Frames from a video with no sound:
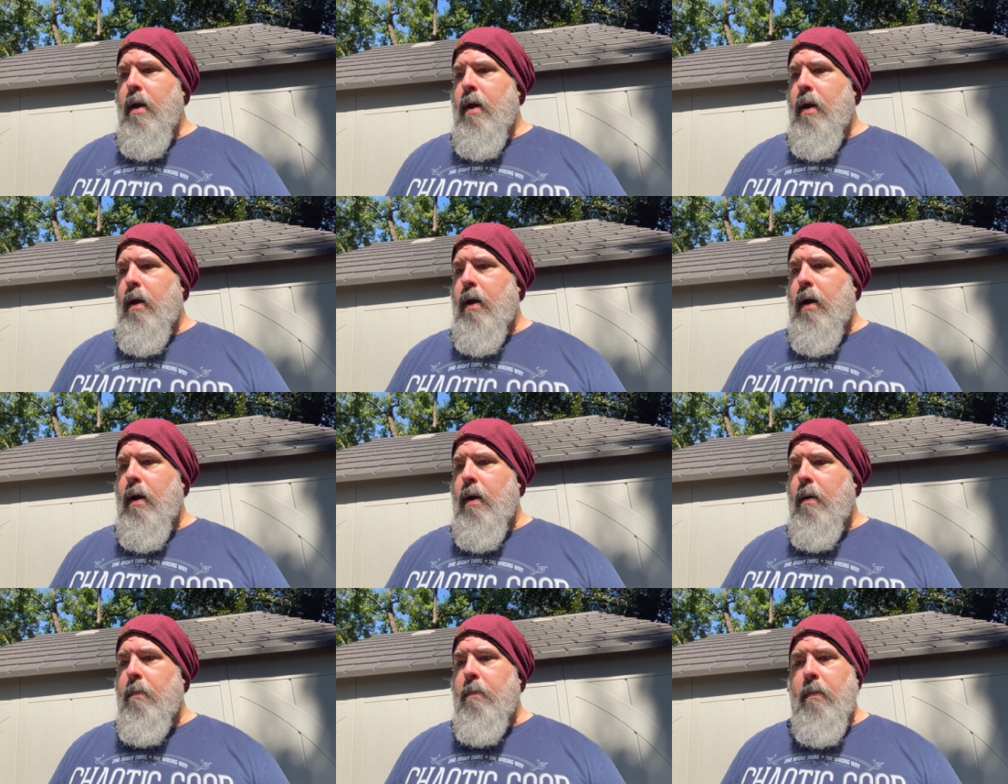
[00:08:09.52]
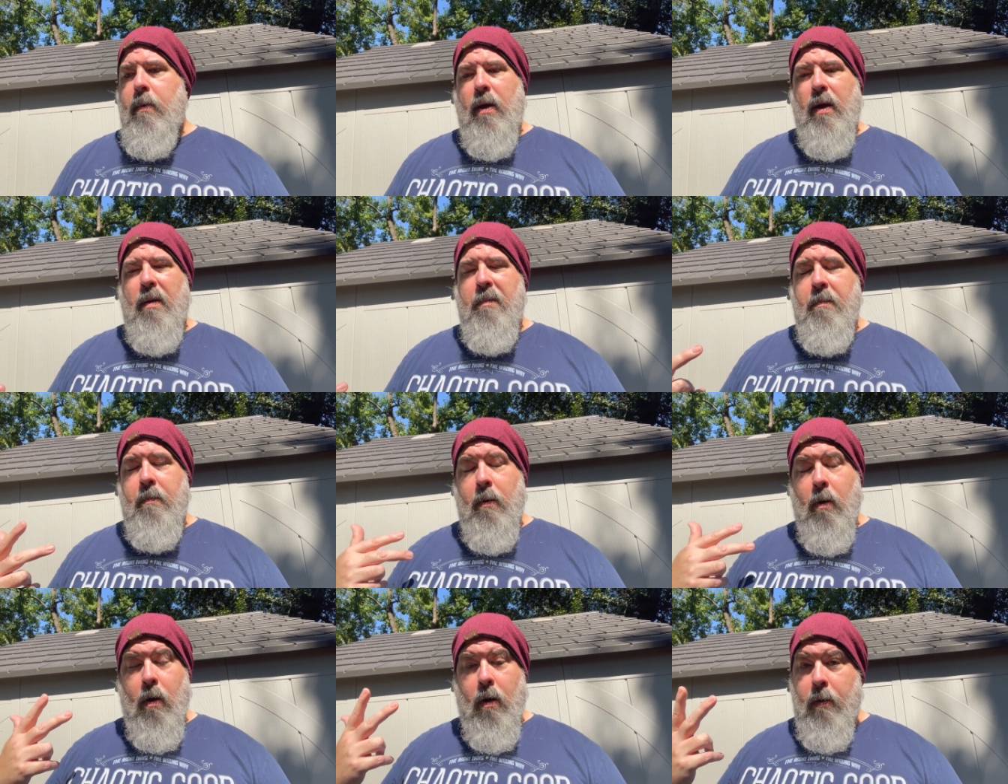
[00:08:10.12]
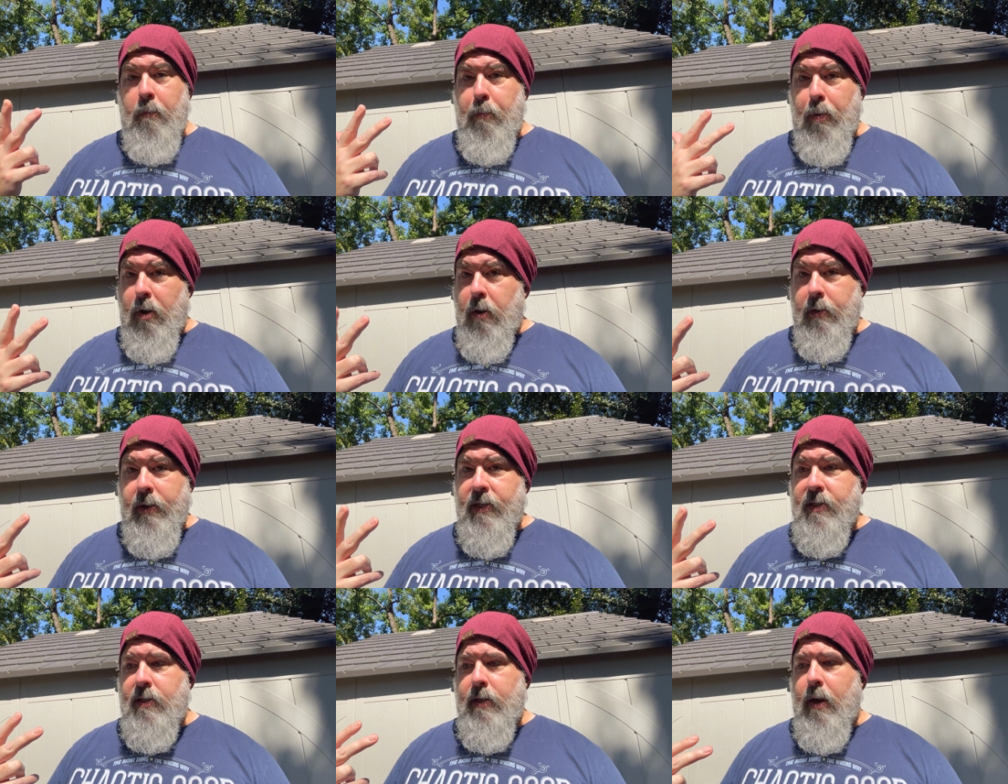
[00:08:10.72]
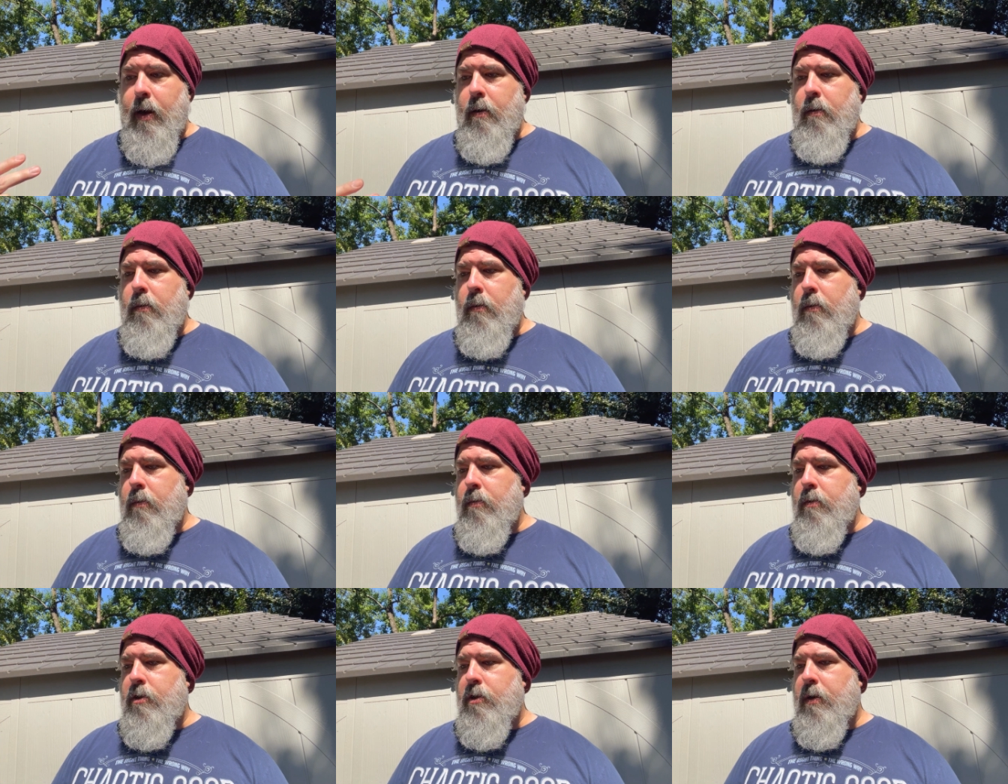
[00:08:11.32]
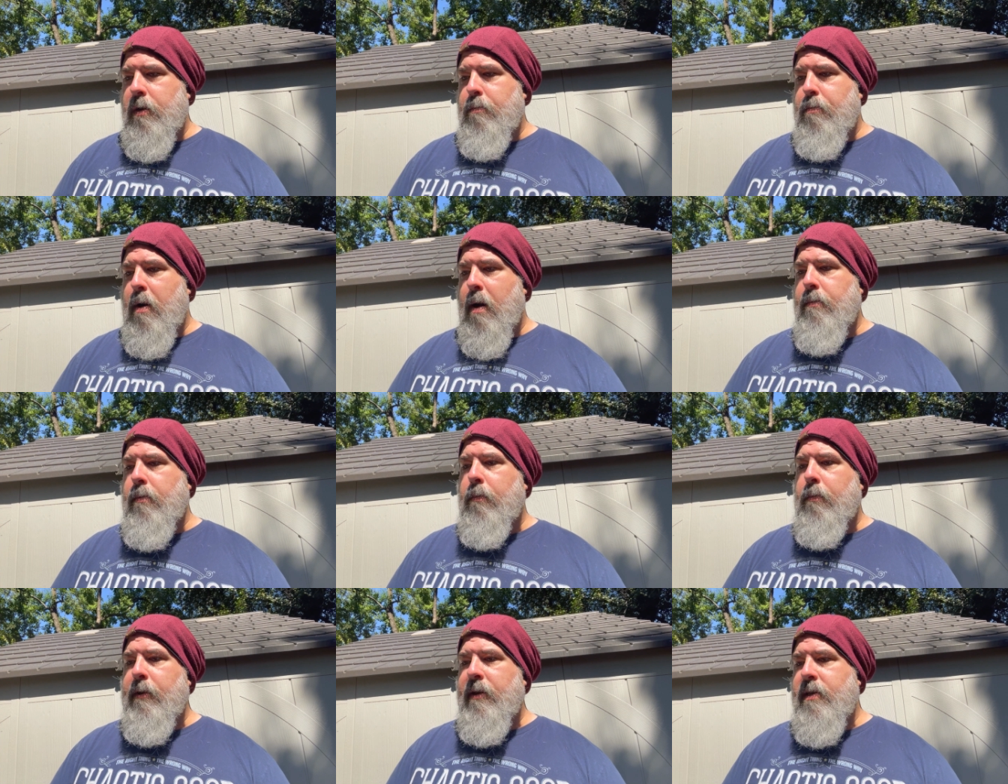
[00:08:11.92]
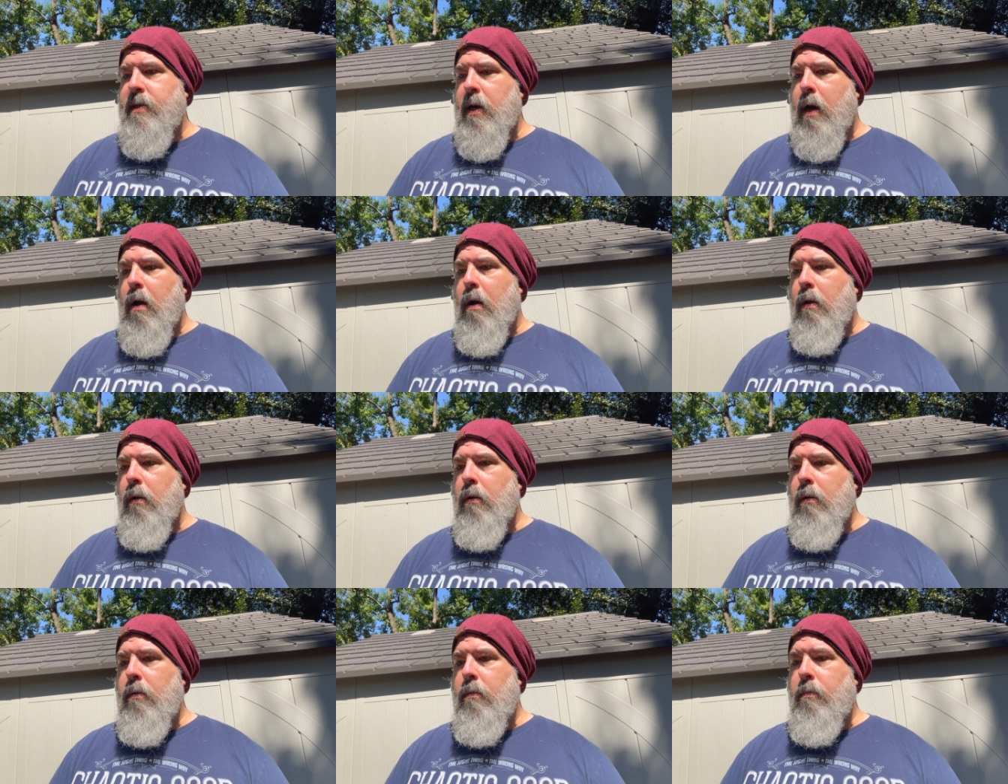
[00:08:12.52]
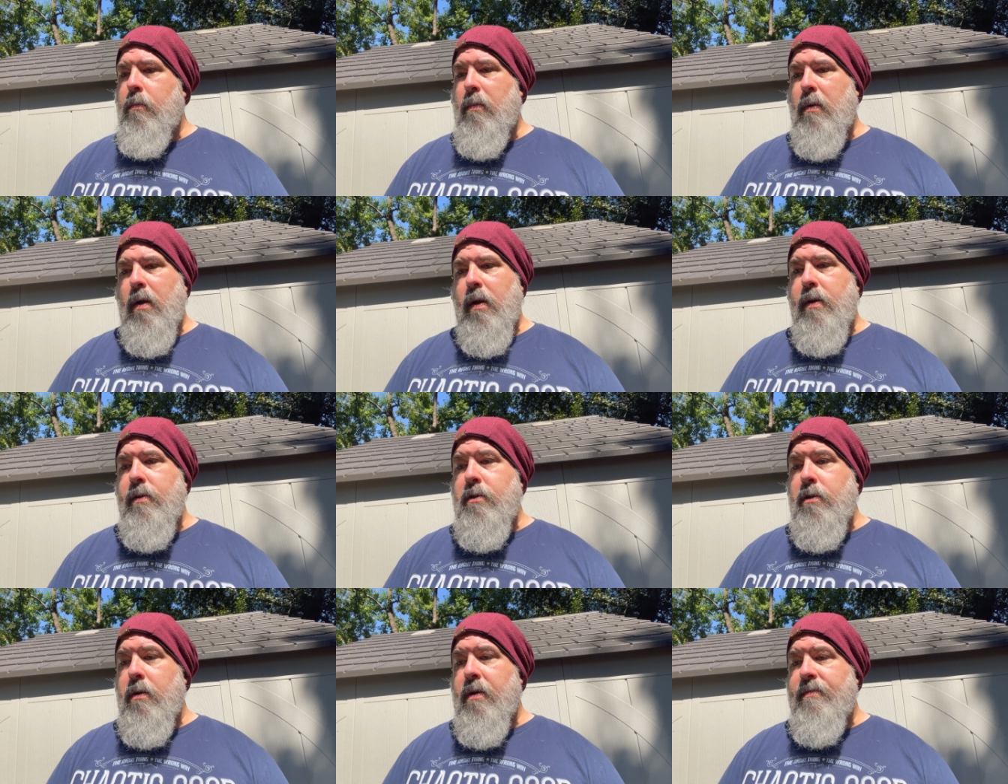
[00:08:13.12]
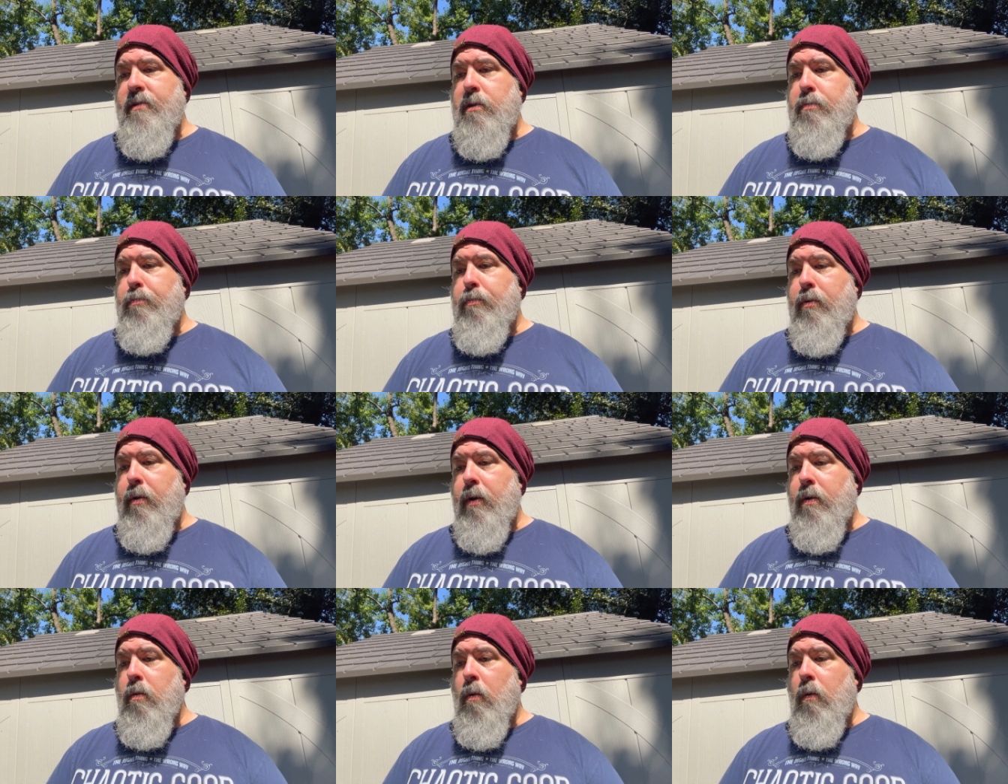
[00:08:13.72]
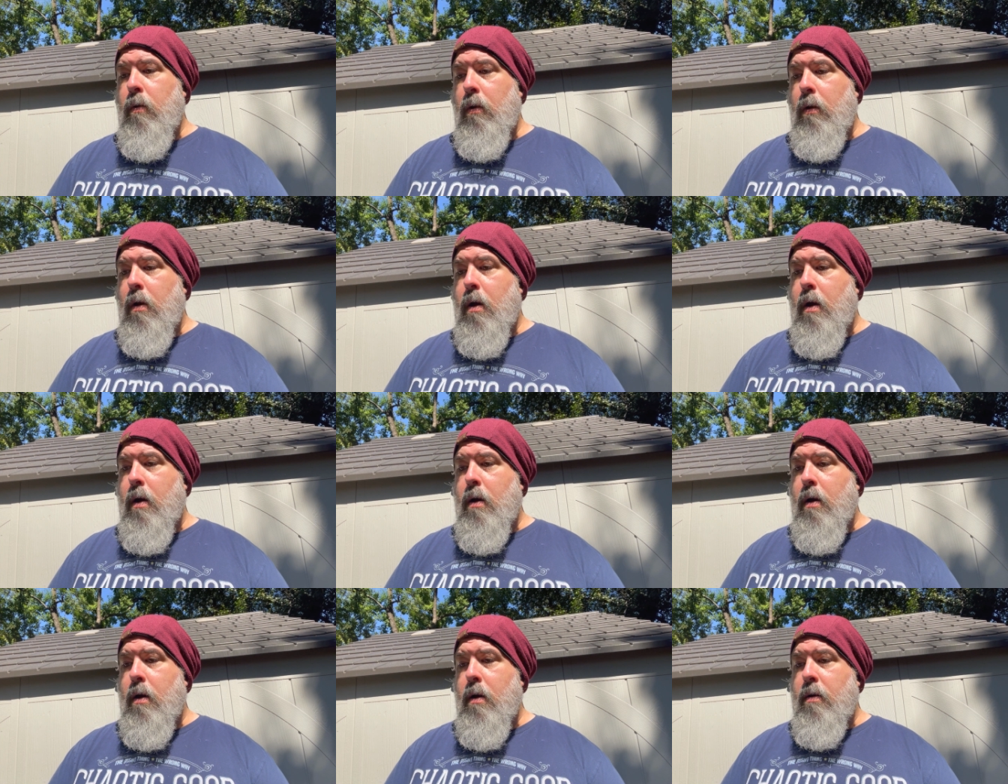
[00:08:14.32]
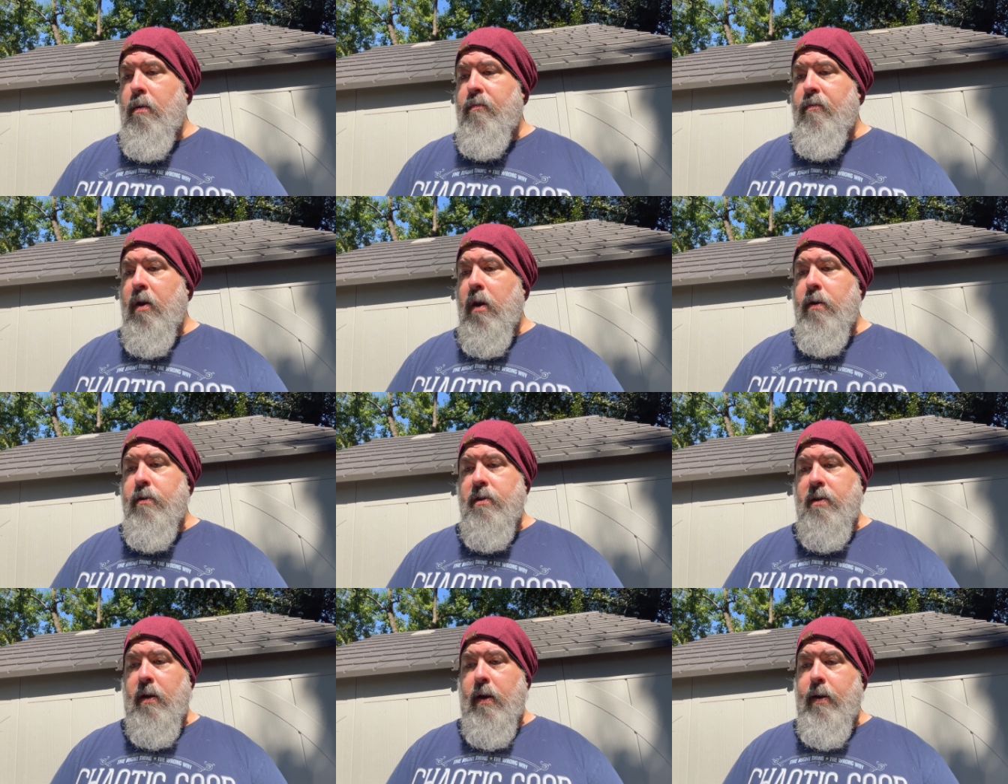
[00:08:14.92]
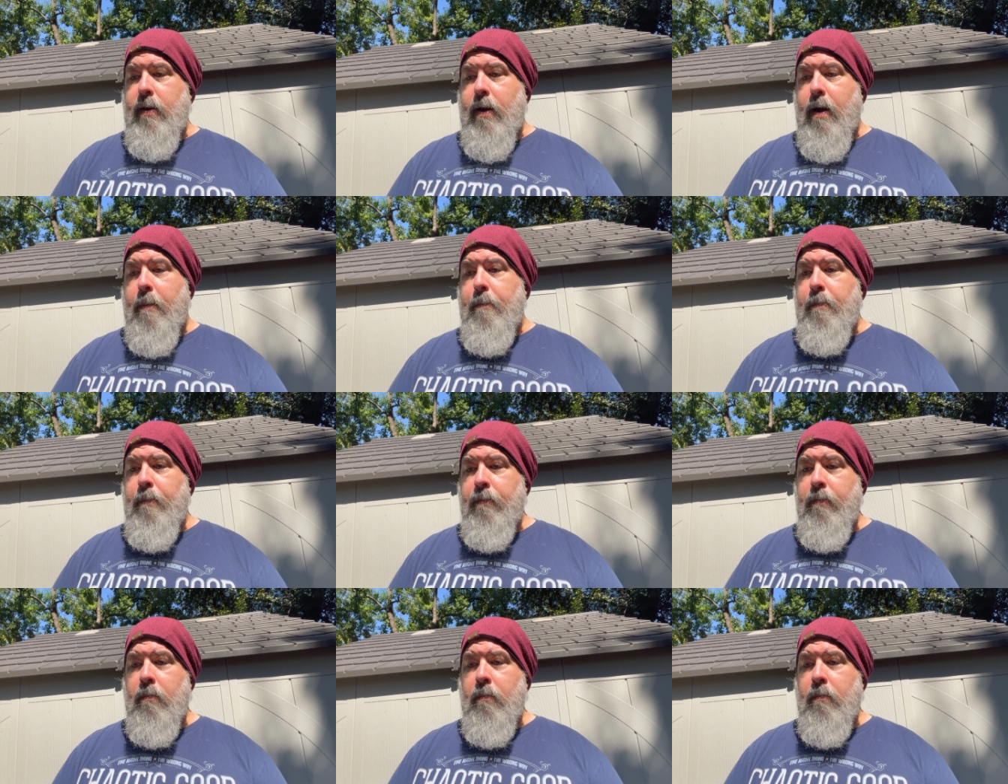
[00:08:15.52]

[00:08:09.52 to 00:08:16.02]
I'm on Percocet, which you can probably tell. I do have some pretty cool videos lined up.